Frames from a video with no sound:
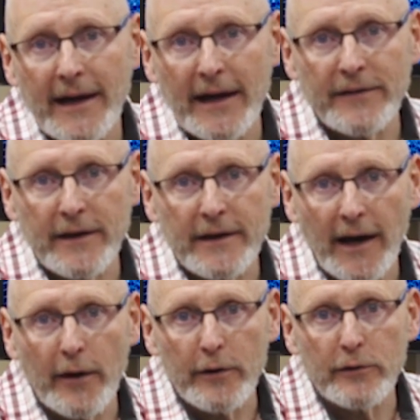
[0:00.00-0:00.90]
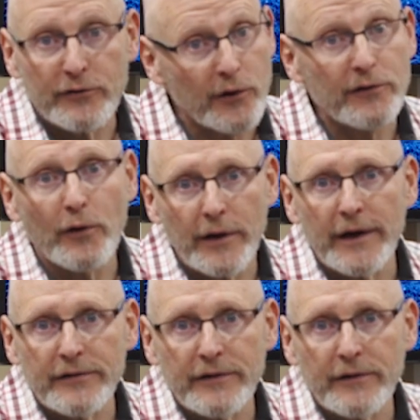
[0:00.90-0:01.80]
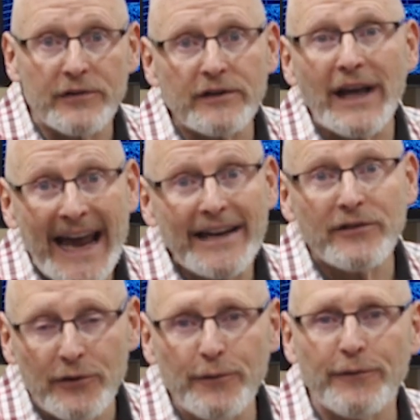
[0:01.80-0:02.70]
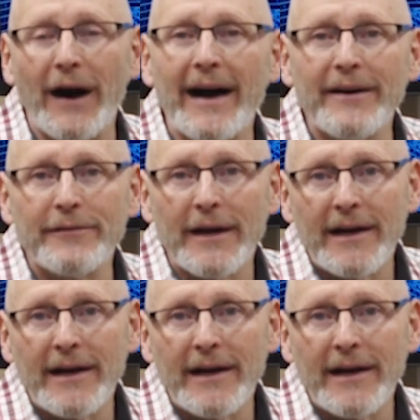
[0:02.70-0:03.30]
at the Encounter Church location, 6825